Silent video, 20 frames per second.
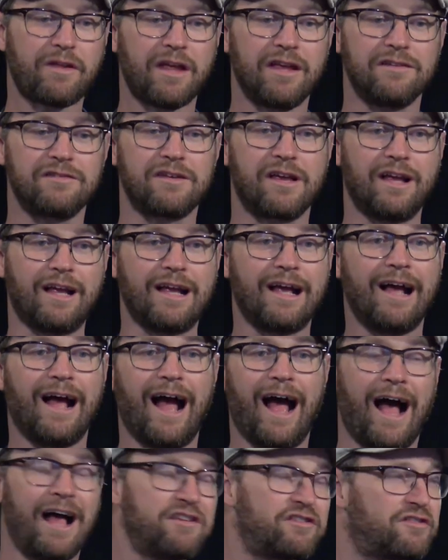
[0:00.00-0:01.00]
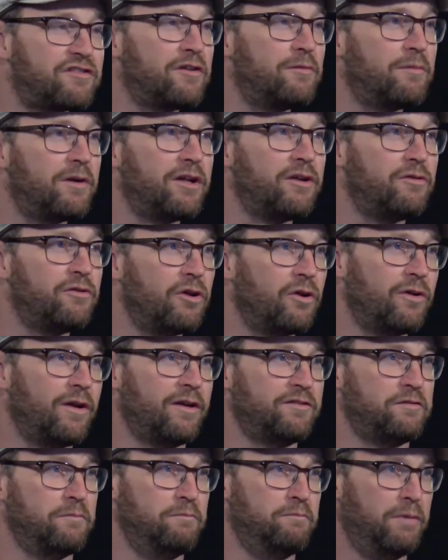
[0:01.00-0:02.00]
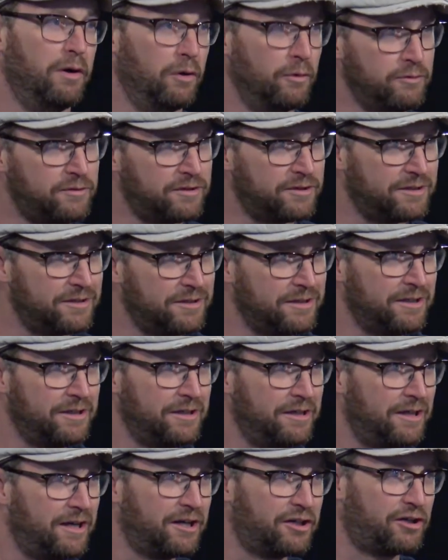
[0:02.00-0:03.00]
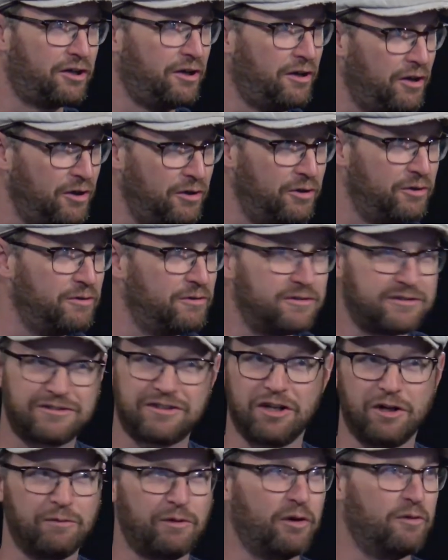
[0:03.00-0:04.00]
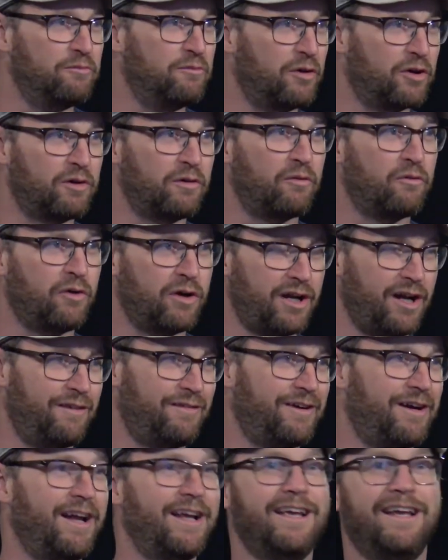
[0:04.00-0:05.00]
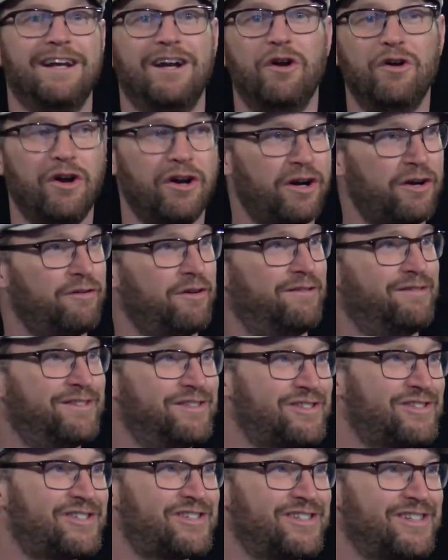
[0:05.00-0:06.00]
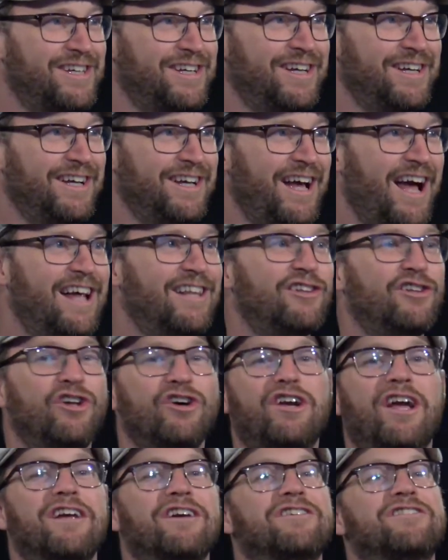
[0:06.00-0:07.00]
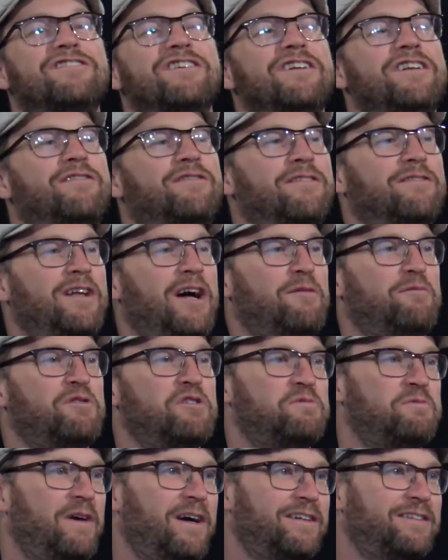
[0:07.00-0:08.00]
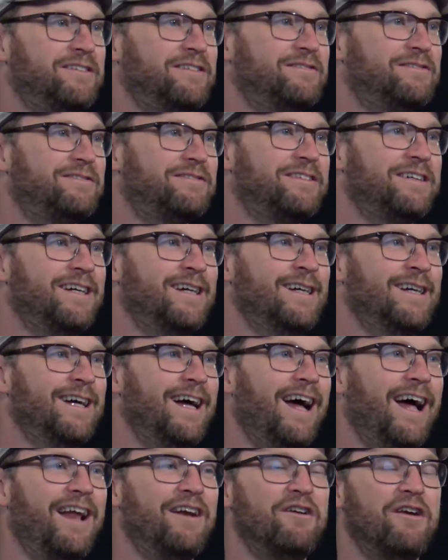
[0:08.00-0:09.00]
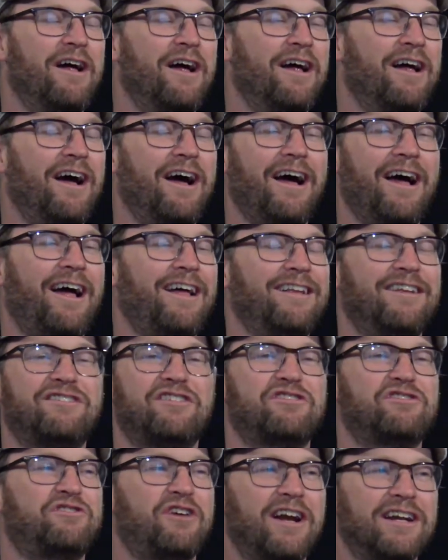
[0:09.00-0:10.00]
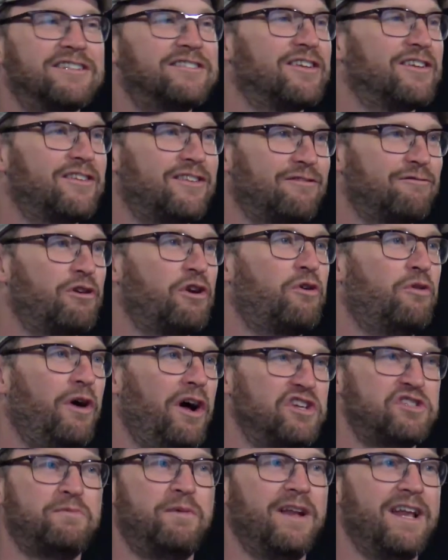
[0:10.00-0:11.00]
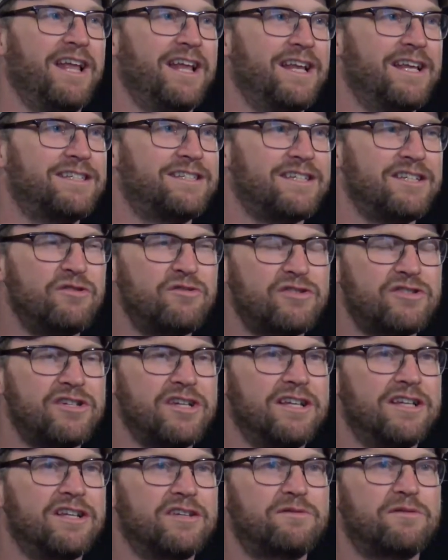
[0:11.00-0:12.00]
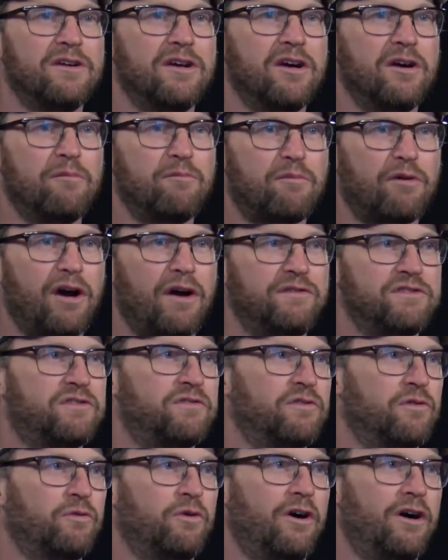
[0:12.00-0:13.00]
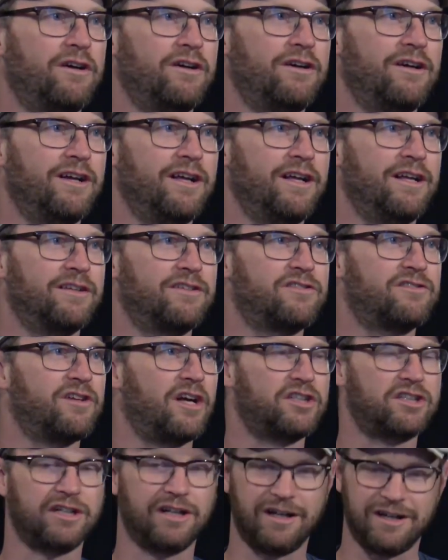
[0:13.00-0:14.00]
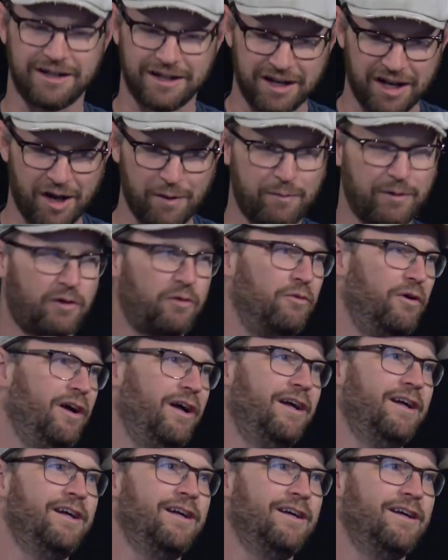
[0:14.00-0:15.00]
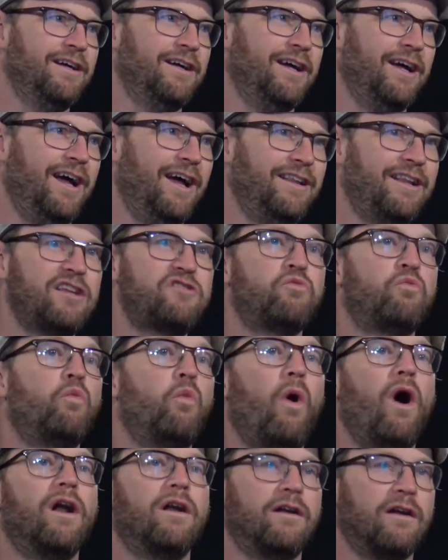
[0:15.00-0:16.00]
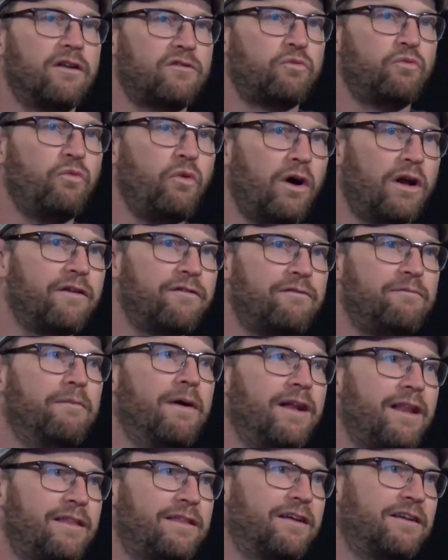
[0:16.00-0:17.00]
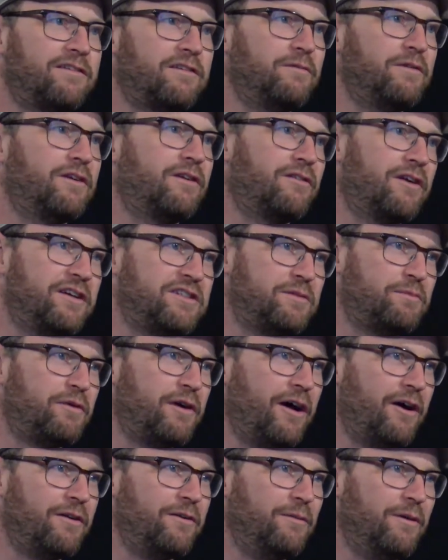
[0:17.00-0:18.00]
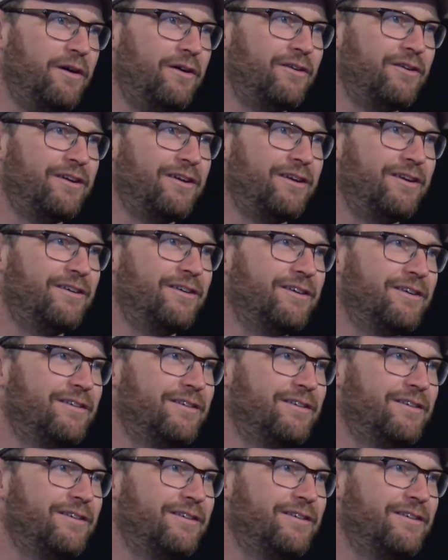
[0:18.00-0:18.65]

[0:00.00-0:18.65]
is ask somebody you know that has a boat, canoe, sailboat, motor, whatever, and get out on our rivers and look at your city from that perspective. Yeah. And uh, it's a strange little request, but it is, you see this province in the water in such an epic way. And that's one, that's one of many things to be crazy proud about, you know.